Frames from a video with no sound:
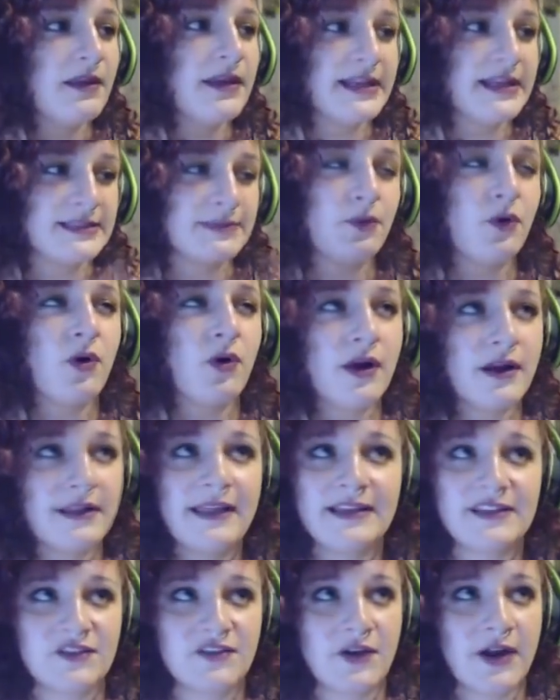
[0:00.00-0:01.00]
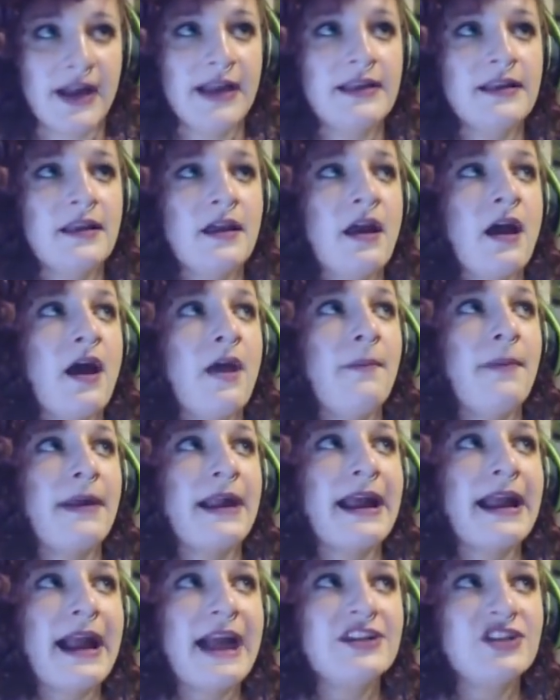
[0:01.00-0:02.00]
explored and that's great but
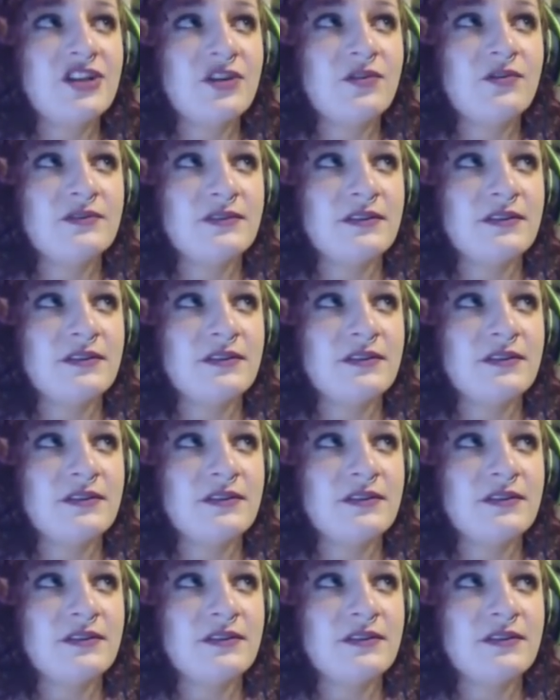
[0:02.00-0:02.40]
I, I don't